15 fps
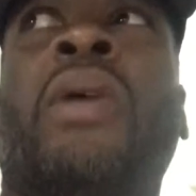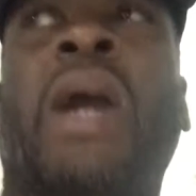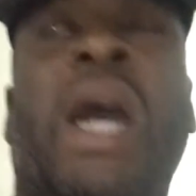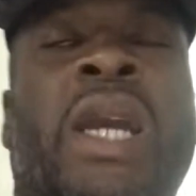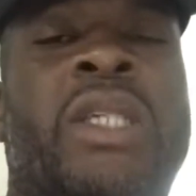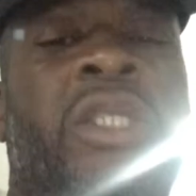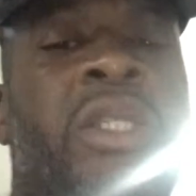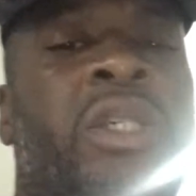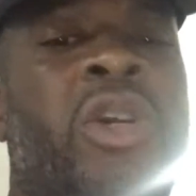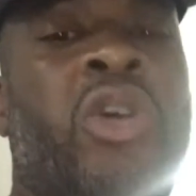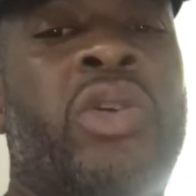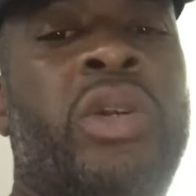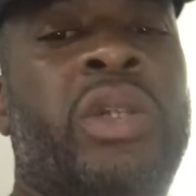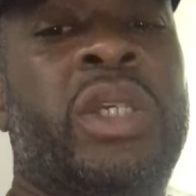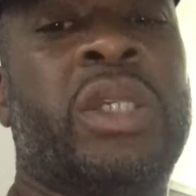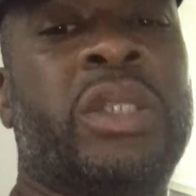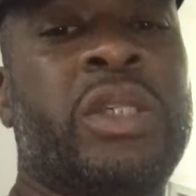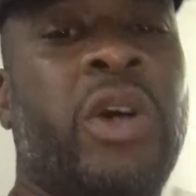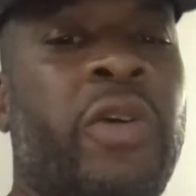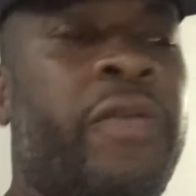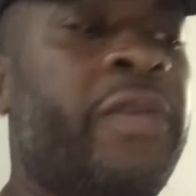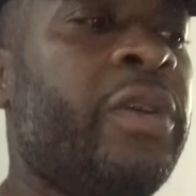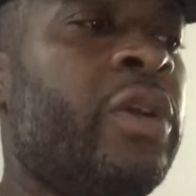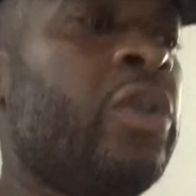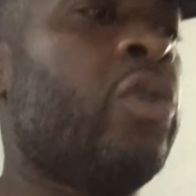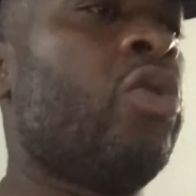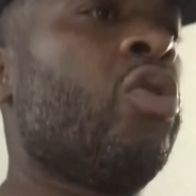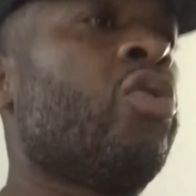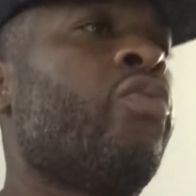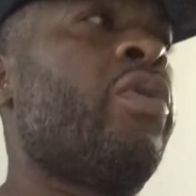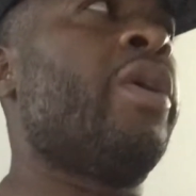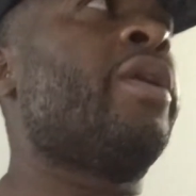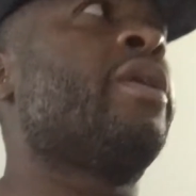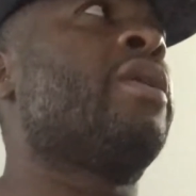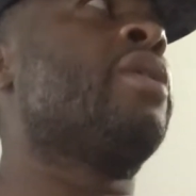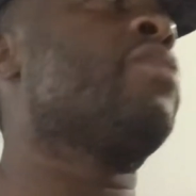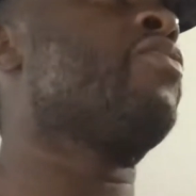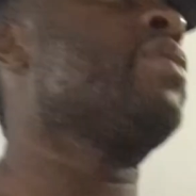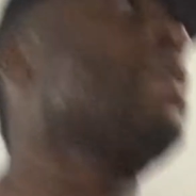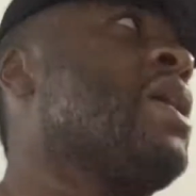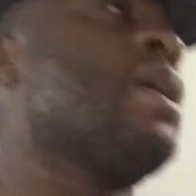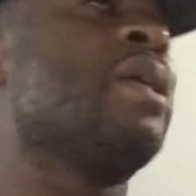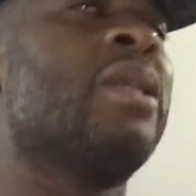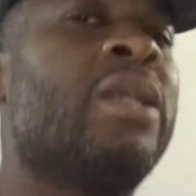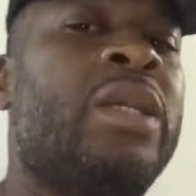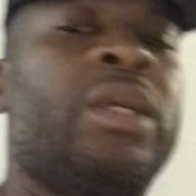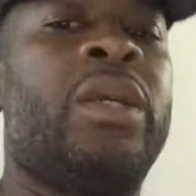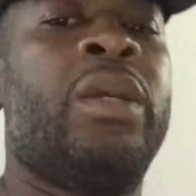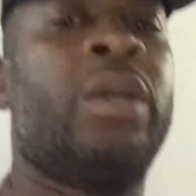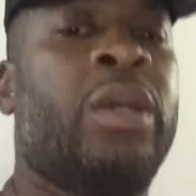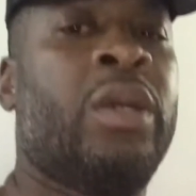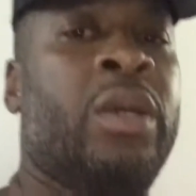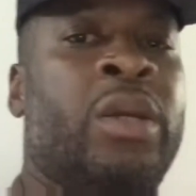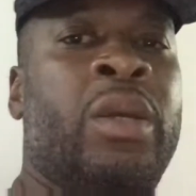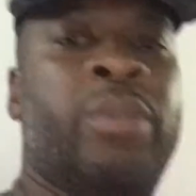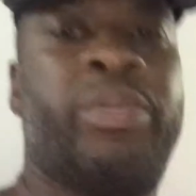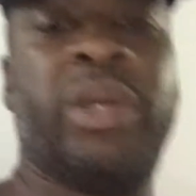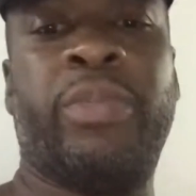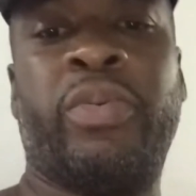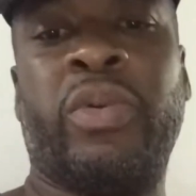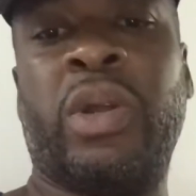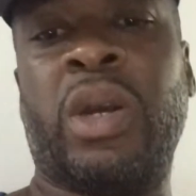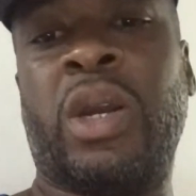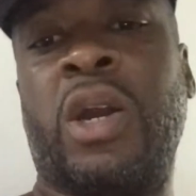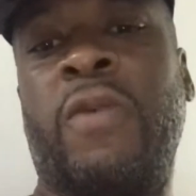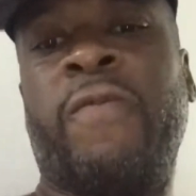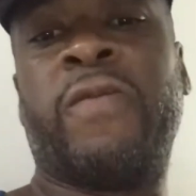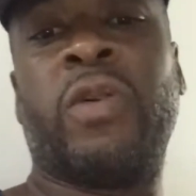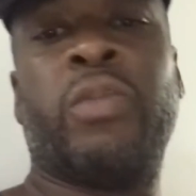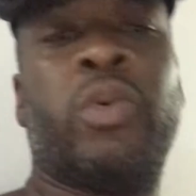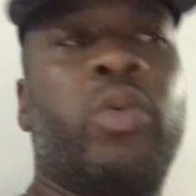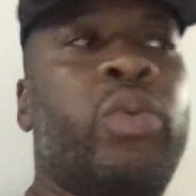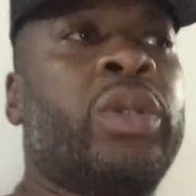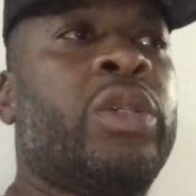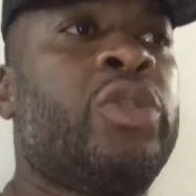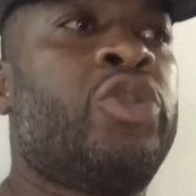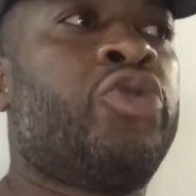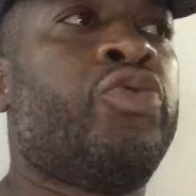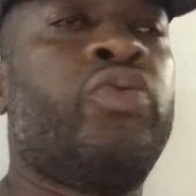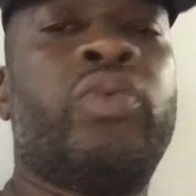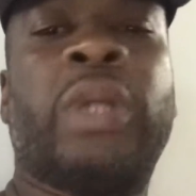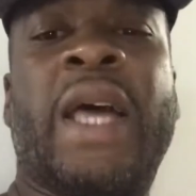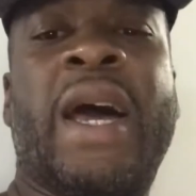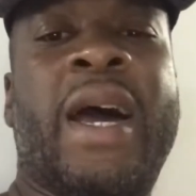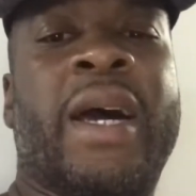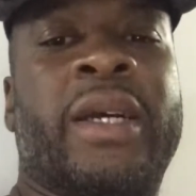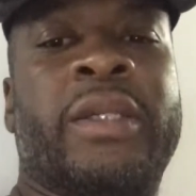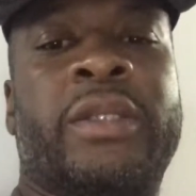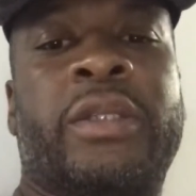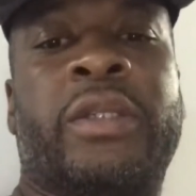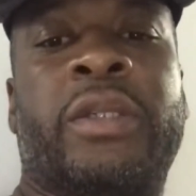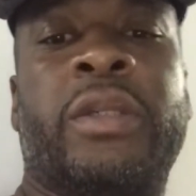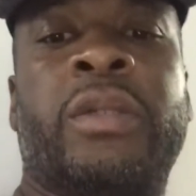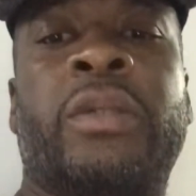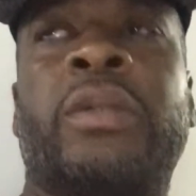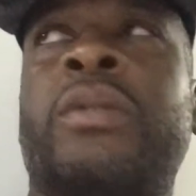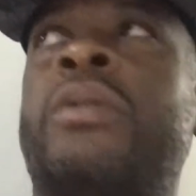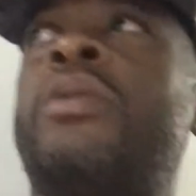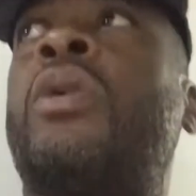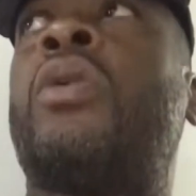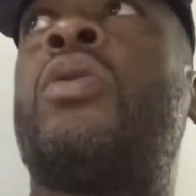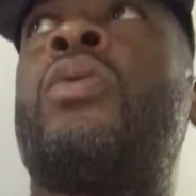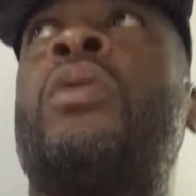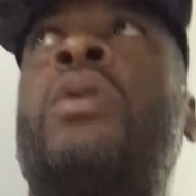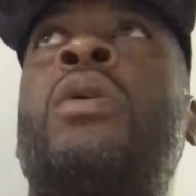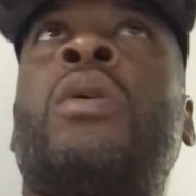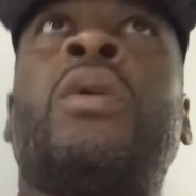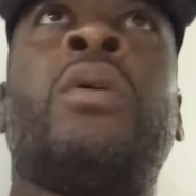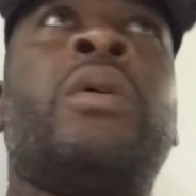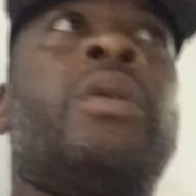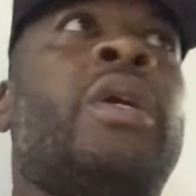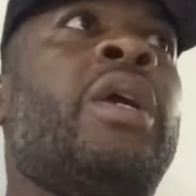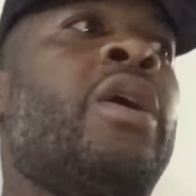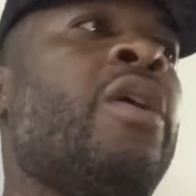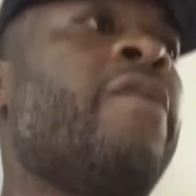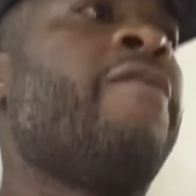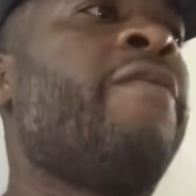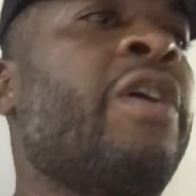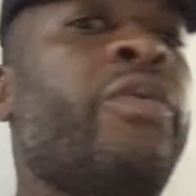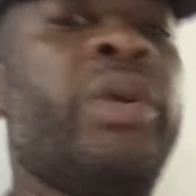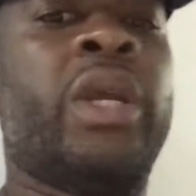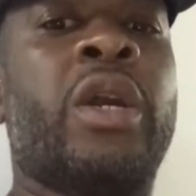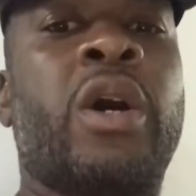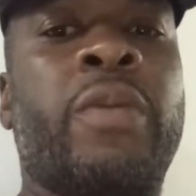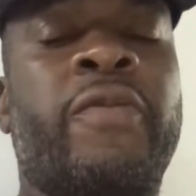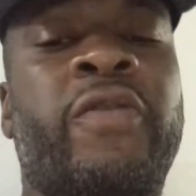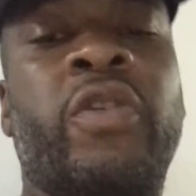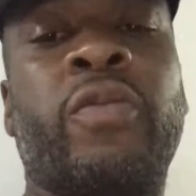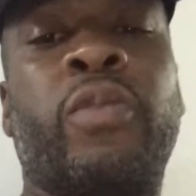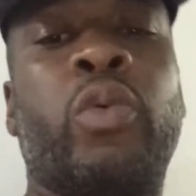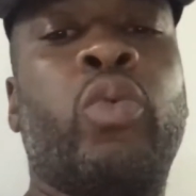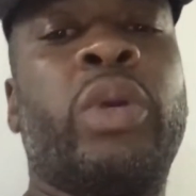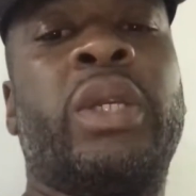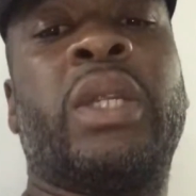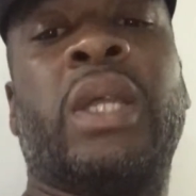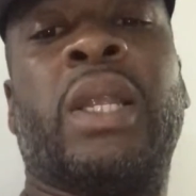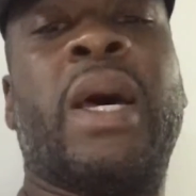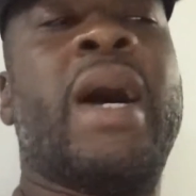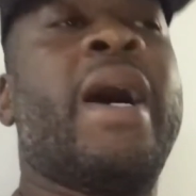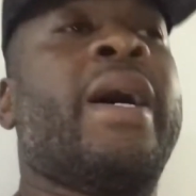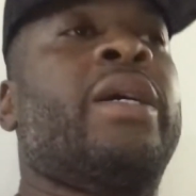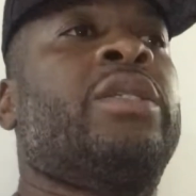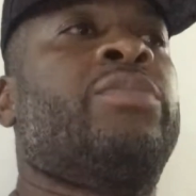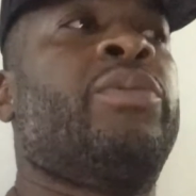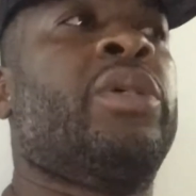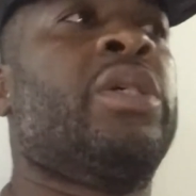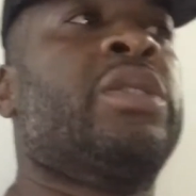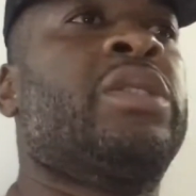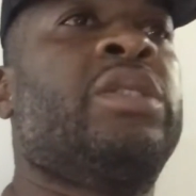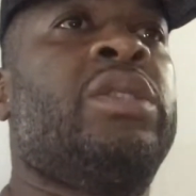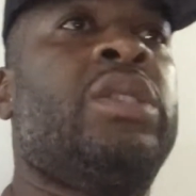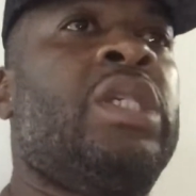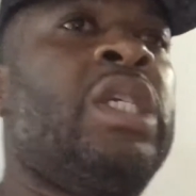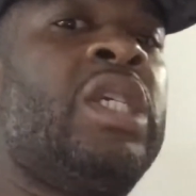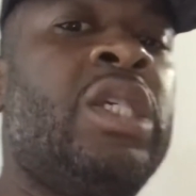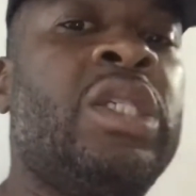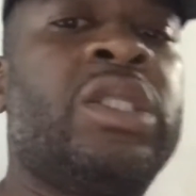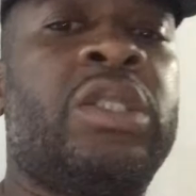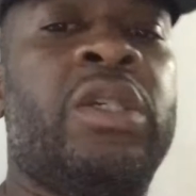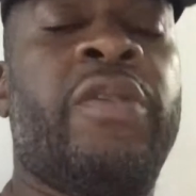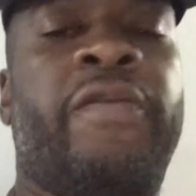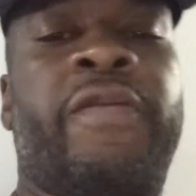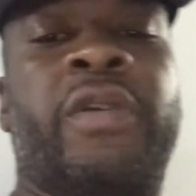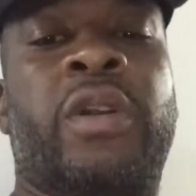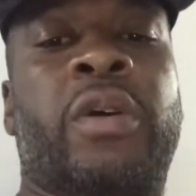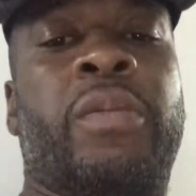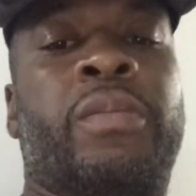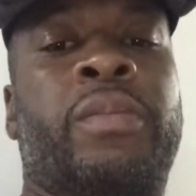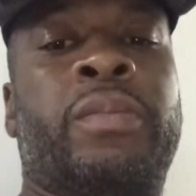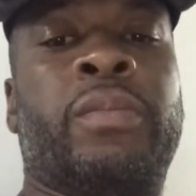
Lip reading: you're actually hurting yourself in the long run. And in reality, people are comfortable with the true lies, you know? They are very comfortable with the lies because it's easier for them.